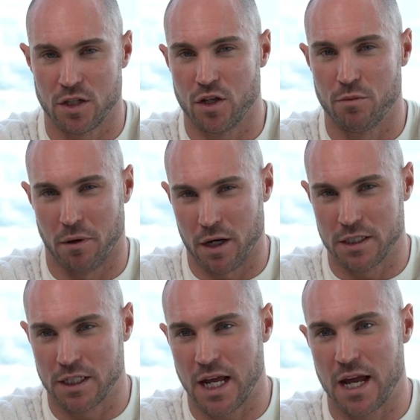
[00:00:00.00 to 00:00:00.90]
that you buy
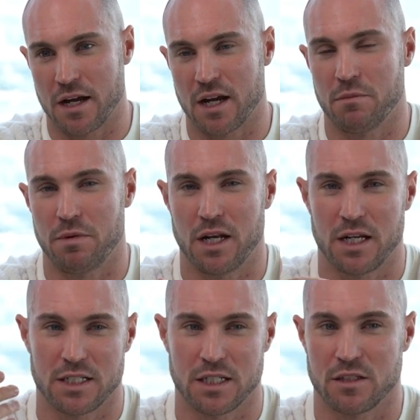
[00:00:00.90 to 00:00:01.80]
today are going to be in
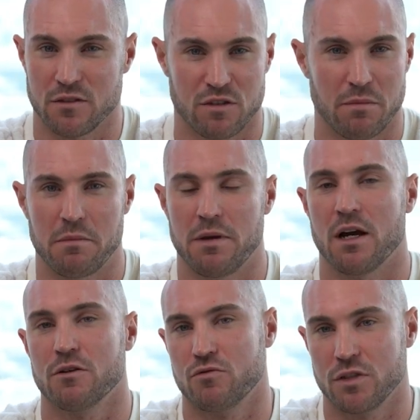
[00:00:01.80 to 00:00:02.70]
existence for maybe
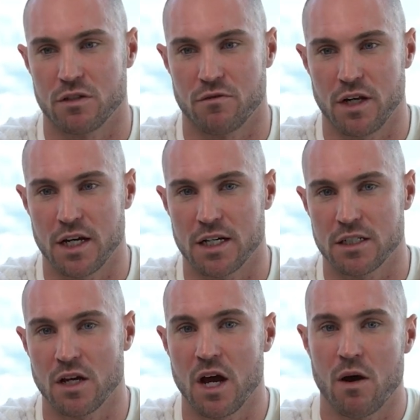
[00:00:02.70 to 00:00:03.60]
hundreds of
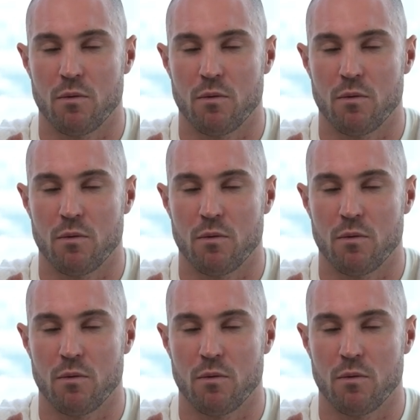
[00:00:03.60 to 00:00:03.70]
years.